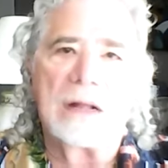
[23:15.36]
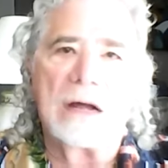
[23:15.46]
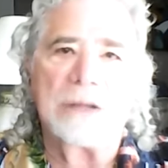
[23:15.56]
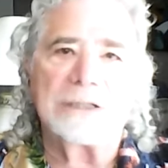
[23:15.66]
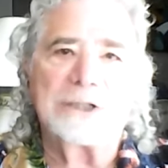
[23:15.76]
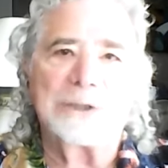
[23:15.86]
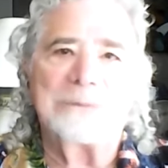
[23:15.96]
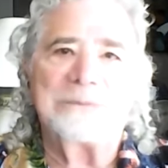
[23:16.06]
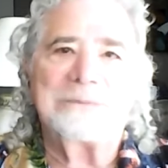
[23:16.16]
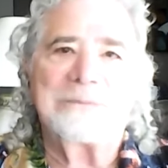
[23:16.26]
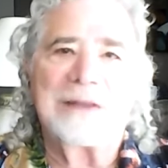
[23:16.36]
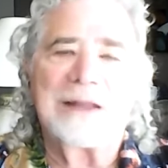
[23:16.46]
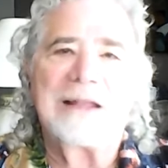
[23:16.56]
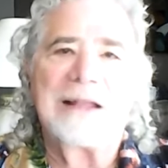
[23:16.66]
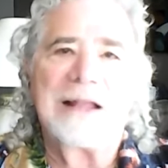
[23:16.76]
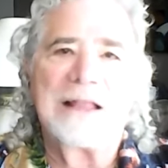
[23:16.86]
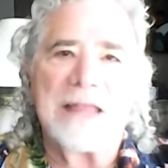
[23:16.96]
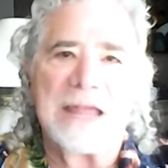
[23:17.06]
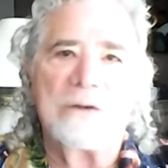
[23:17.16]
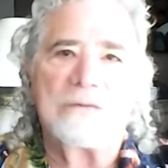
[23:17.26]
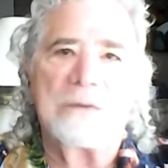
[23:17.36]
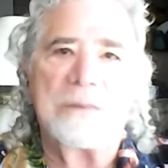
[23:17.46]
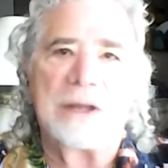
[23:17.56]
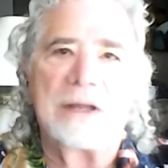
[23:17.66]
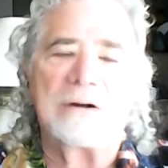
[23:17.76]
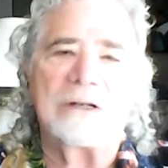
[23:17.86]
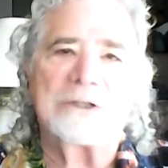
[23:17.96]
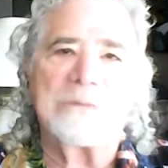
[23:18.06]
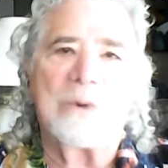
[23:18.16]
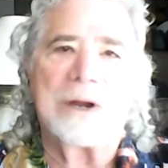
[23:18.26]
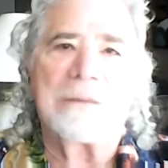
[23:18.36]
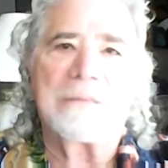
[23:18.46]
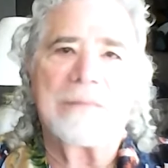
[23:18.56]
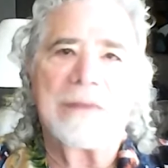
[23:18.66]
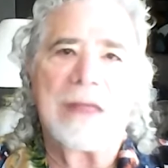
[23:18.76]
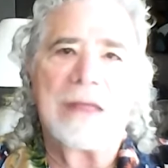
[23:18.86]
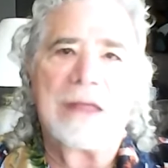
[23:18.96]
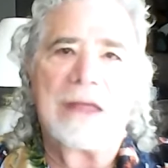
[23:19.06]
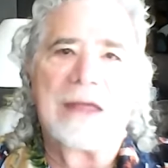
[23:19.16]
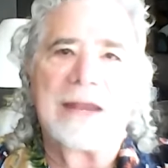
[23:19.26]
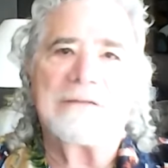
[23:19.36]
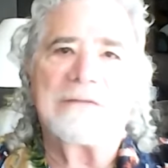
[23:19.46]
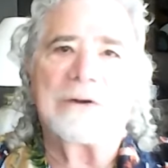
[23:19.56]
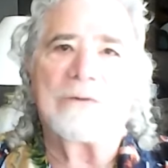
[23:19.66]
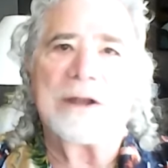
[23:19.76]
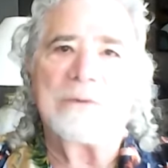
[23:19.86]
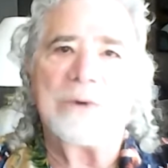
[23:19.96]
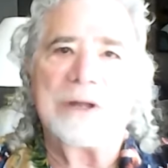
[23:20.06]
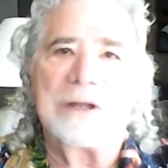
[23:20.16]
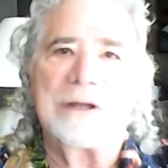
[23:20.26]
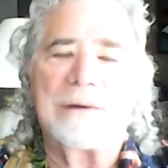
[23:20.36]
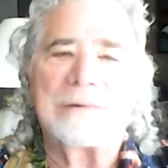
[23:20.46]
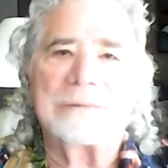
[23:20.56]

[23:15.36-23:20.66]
God bless you. Thank you for being here this morning and have a great week.